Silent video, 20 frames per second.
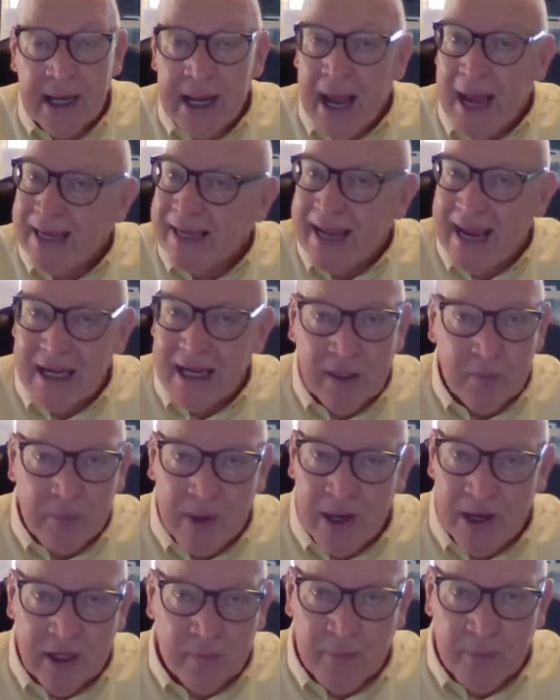I can't
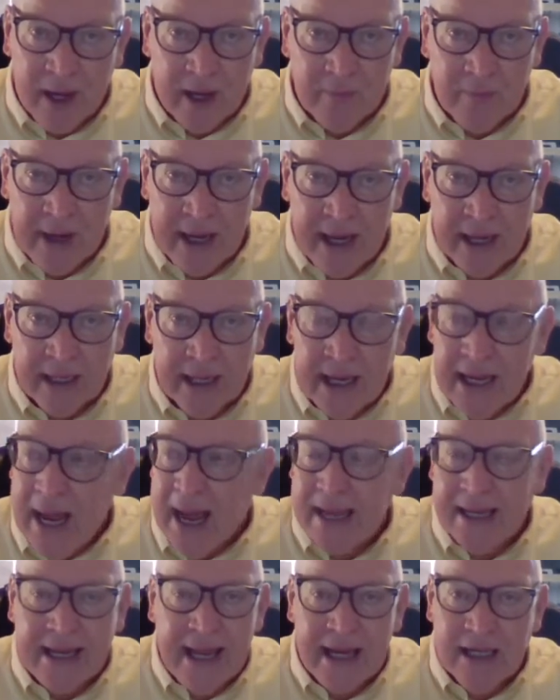depend upon man.
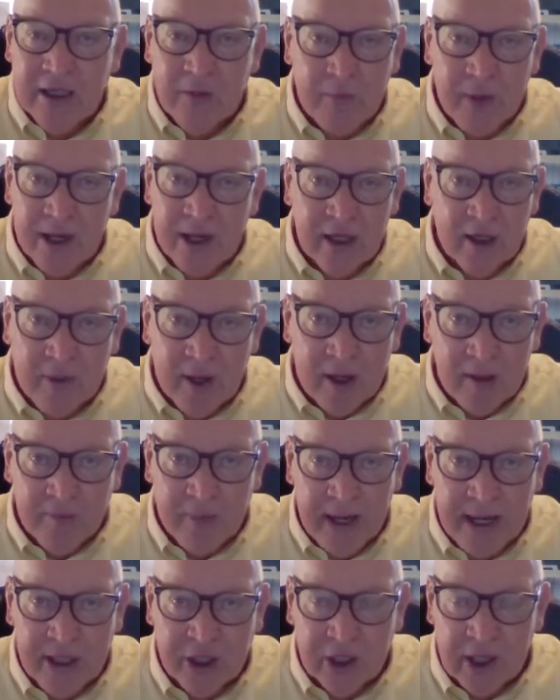I can't depend upon
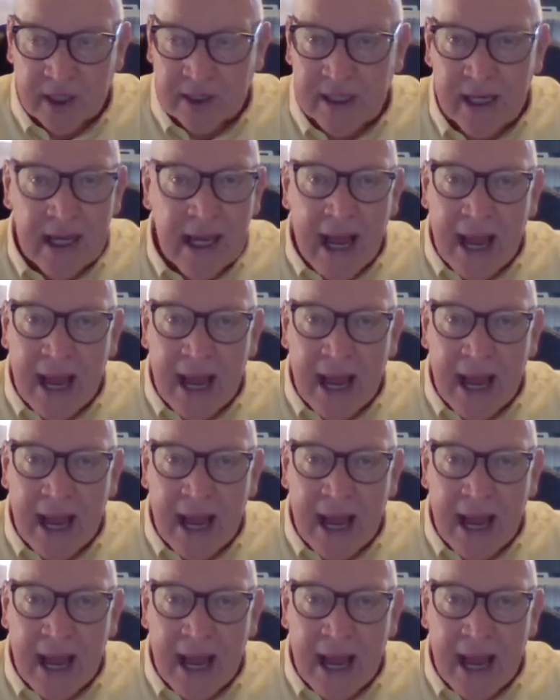paychecks.